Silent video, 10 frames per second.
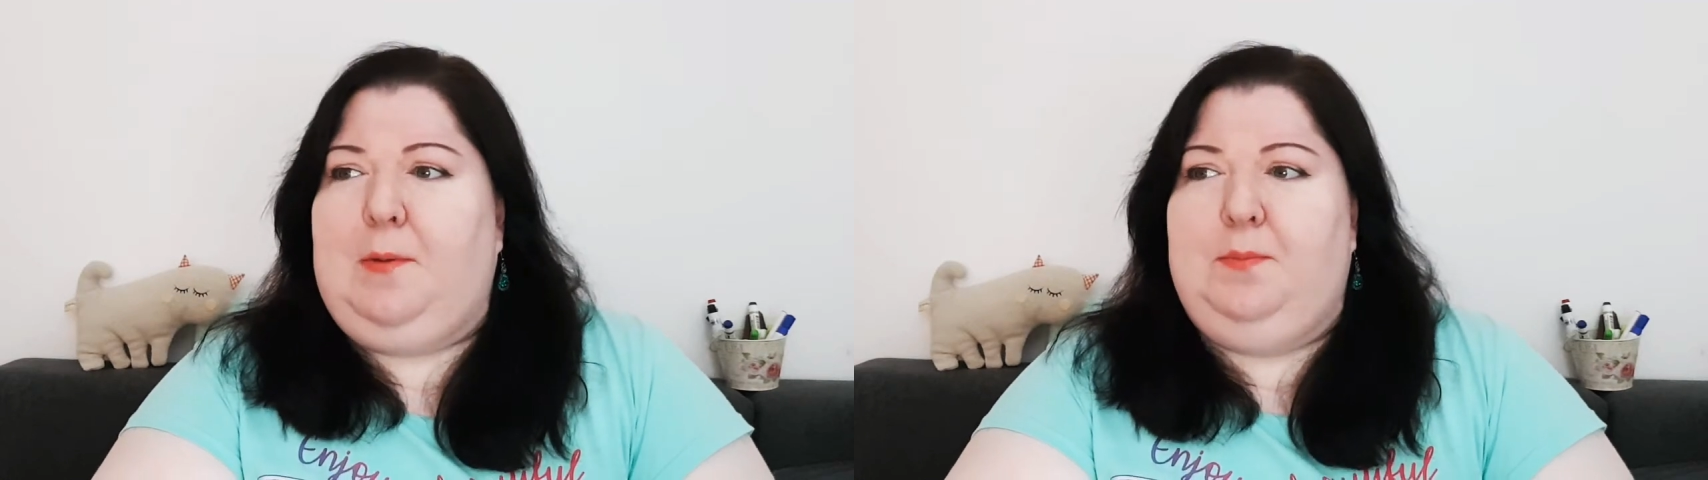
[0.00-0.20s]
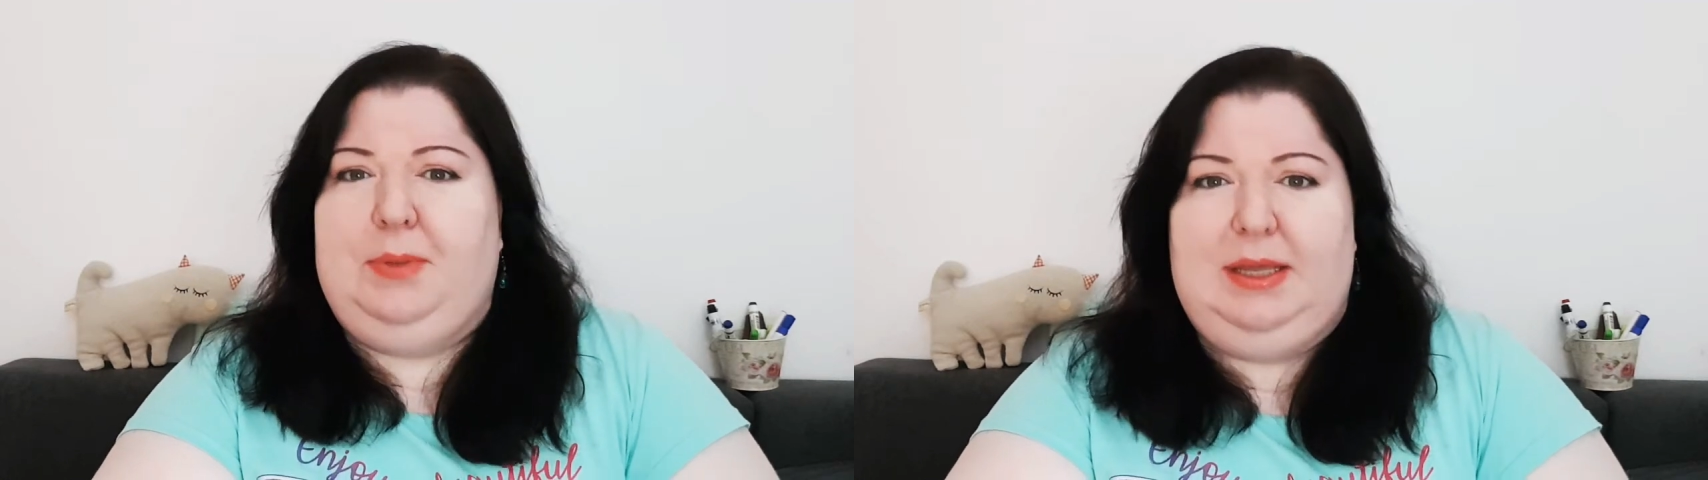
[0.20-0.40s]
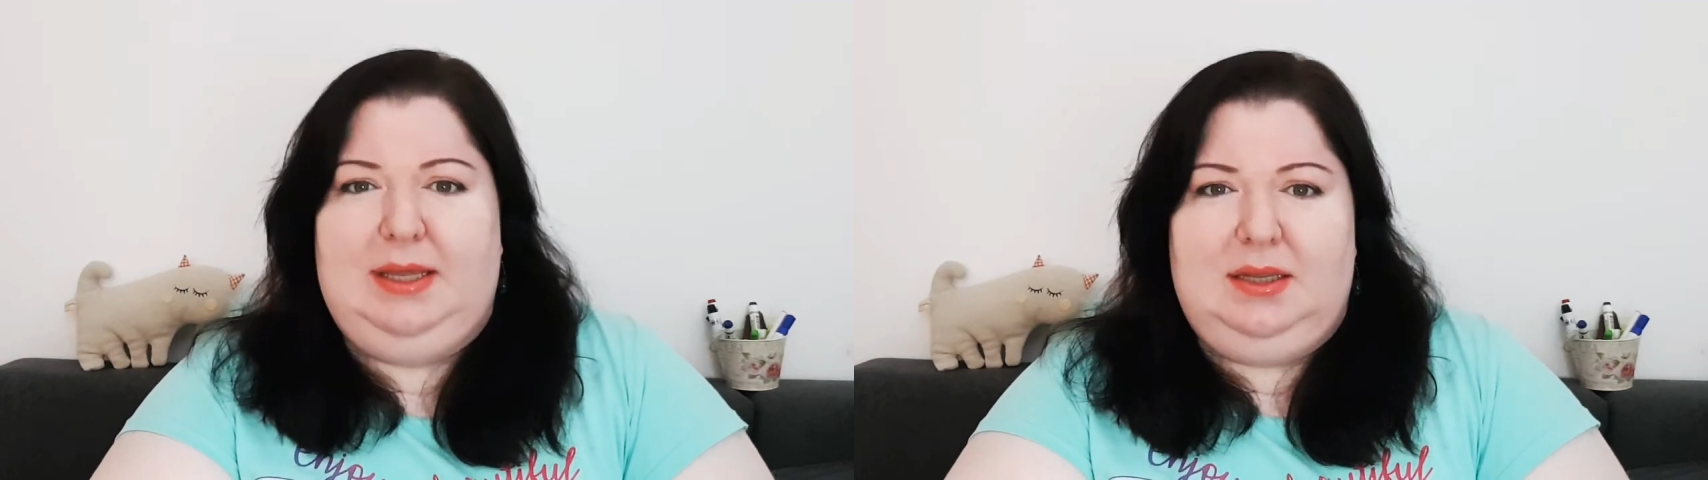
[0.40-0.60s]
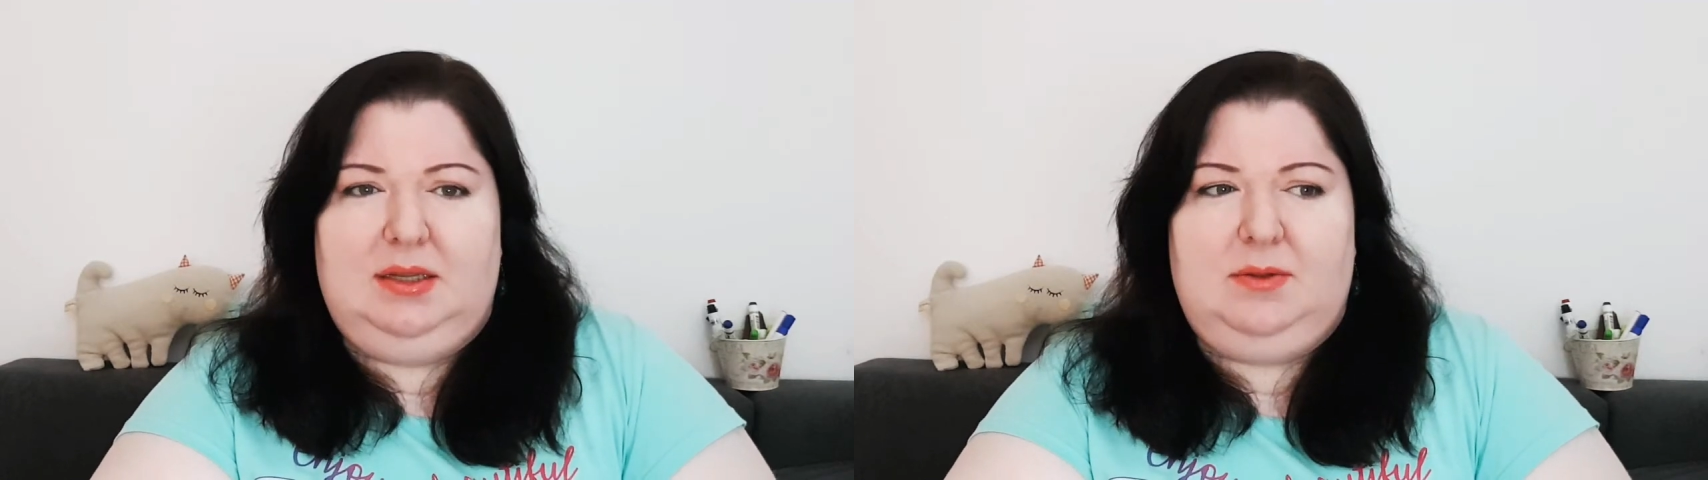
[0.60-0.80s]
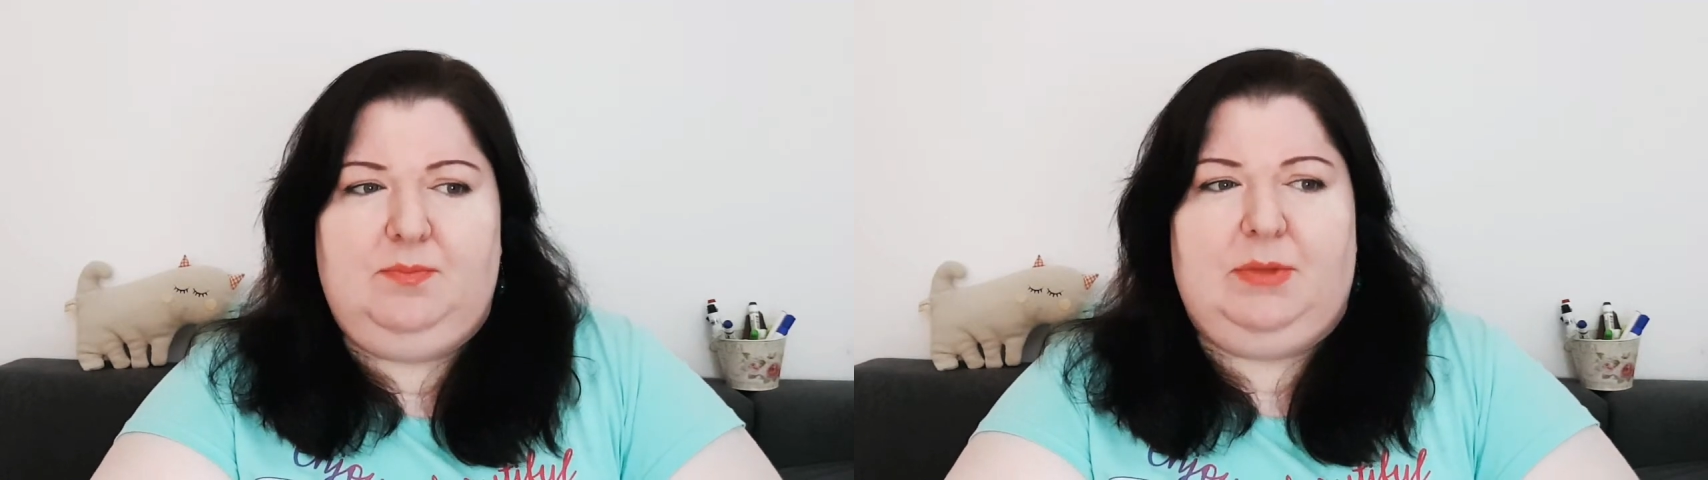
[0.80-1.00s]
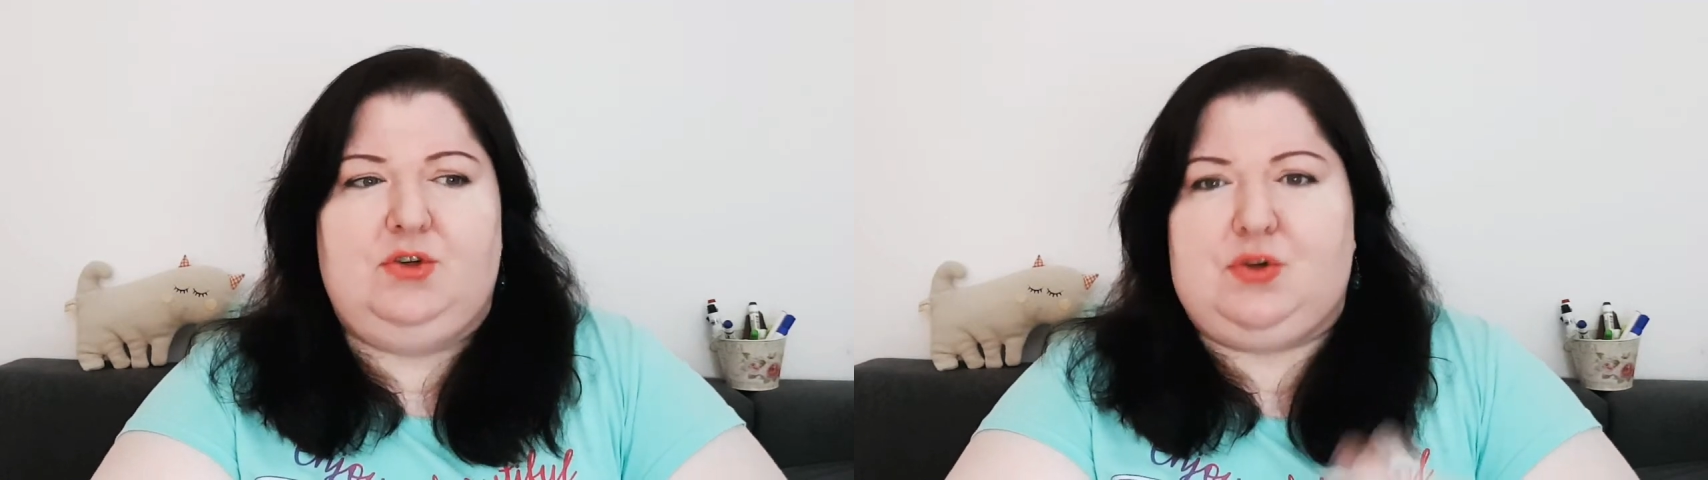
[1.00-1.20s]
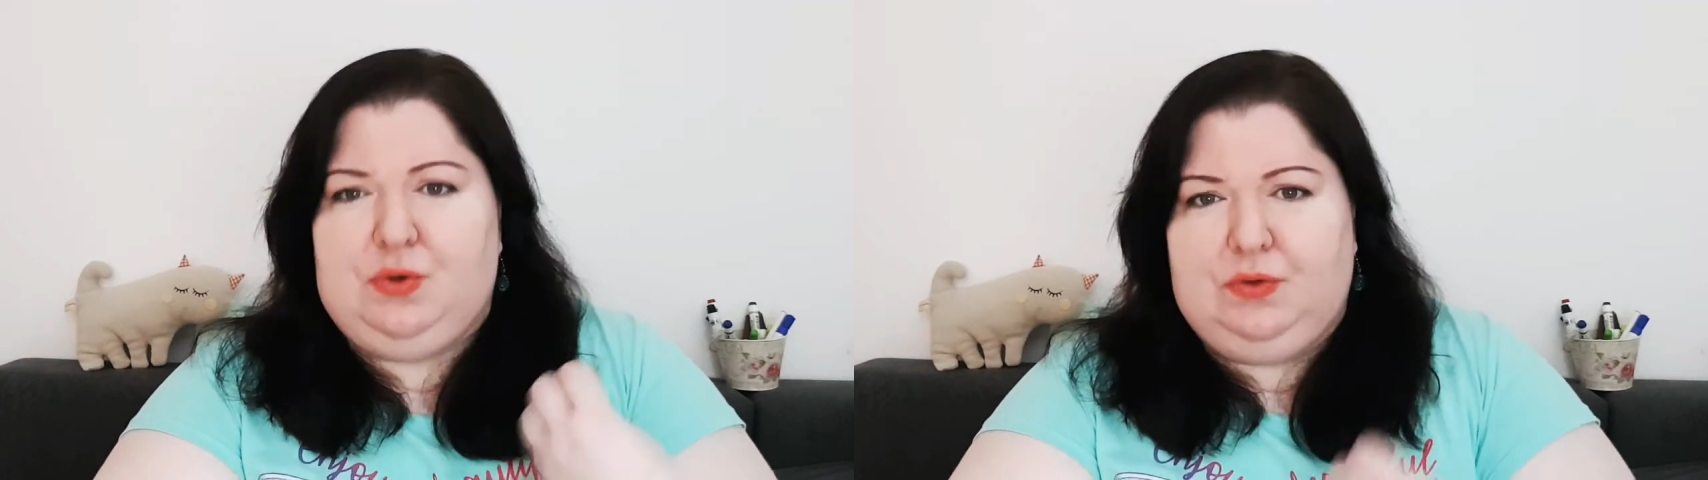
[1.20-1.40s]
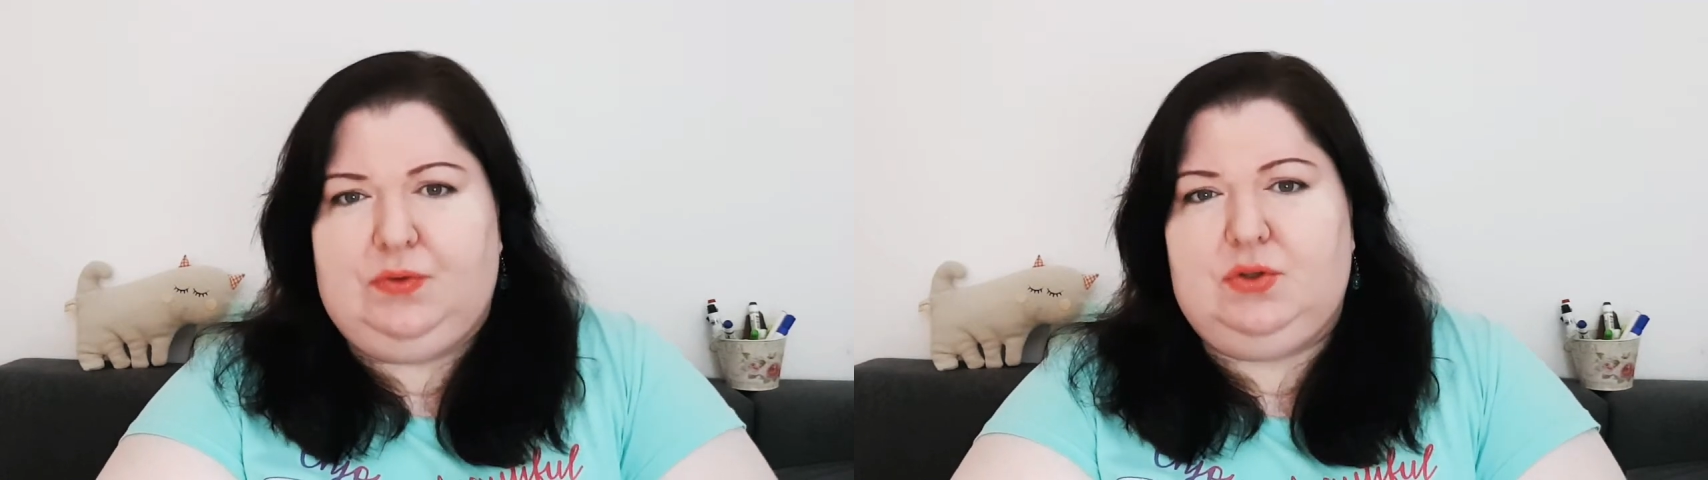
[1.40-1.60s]
Being
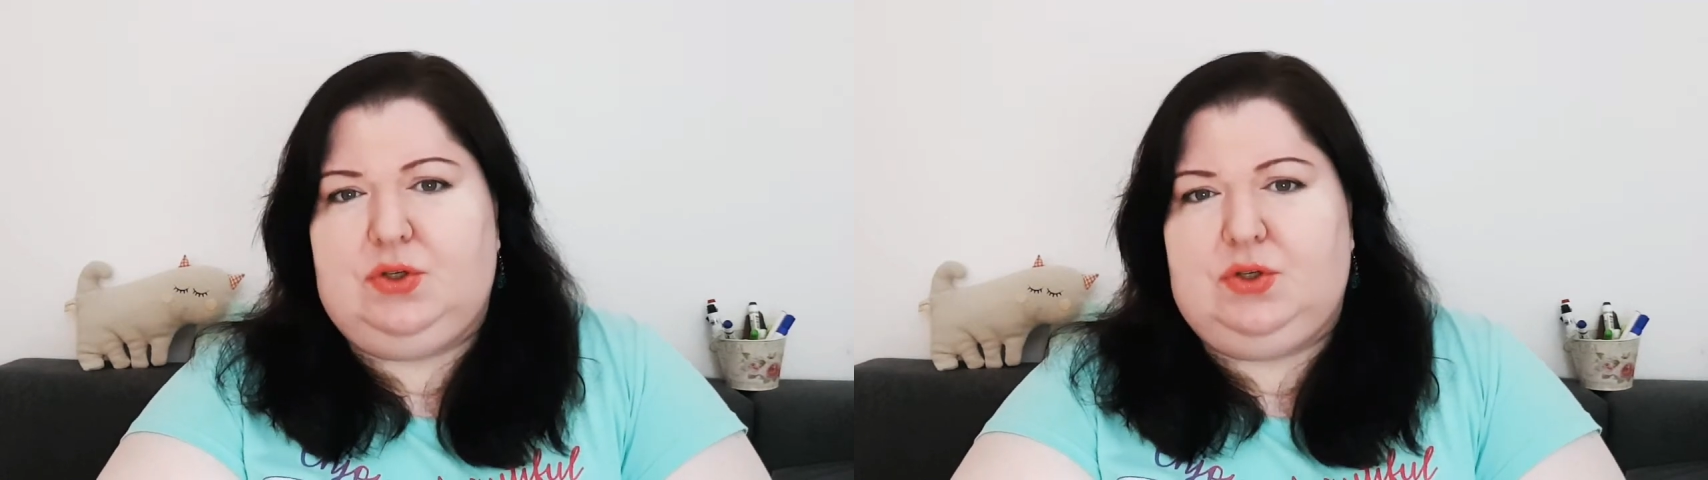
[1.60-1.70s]
truthful